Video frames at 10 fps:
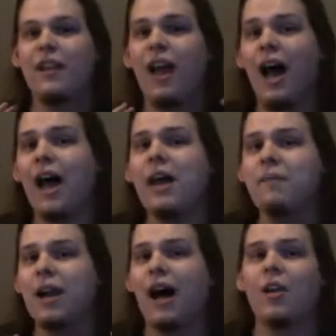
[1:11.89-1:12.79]
I
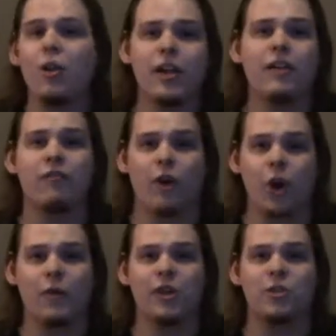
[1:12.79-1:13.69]
am not looking
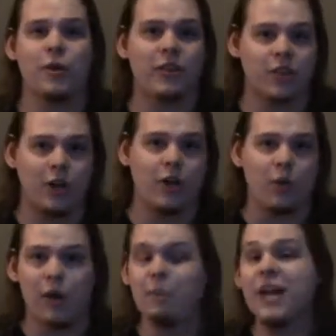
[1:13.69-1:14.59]
forward to a third
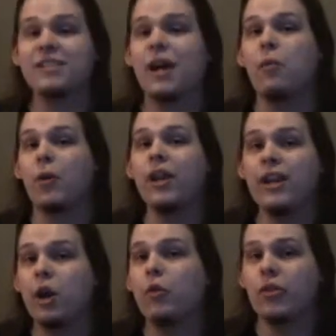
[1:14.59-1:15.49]
one because I
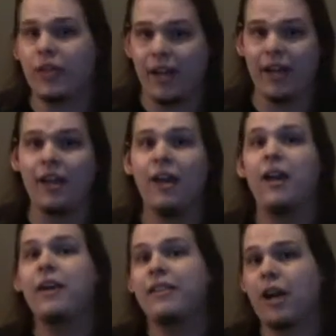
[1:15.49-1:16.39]
really don't think
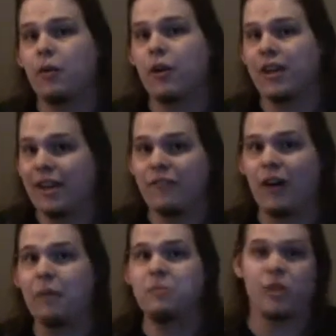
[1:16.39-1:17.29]
that it will live
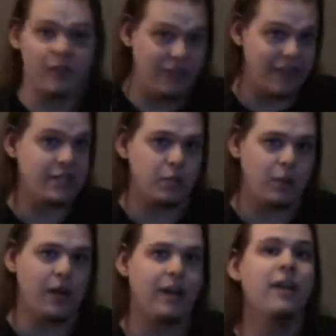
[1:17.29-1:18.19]
up to this
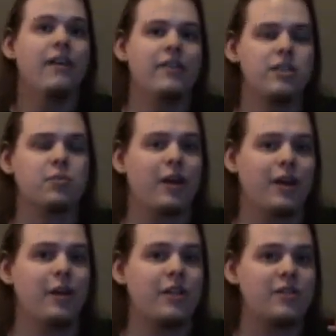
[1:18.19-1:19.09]
one. This
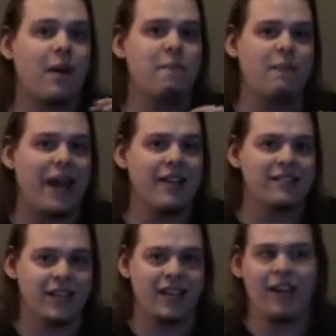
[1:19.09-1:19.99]
one is
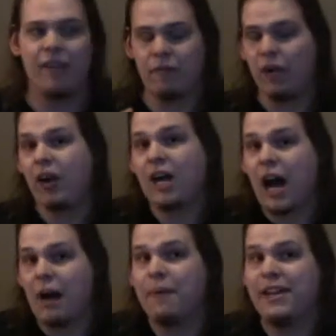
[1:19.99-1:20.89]
amazing for a
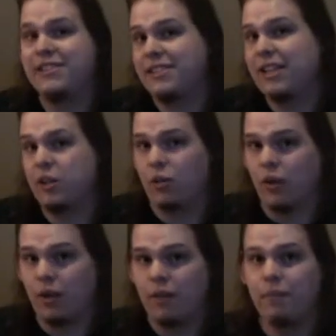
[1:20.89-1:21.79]
comedy sequel.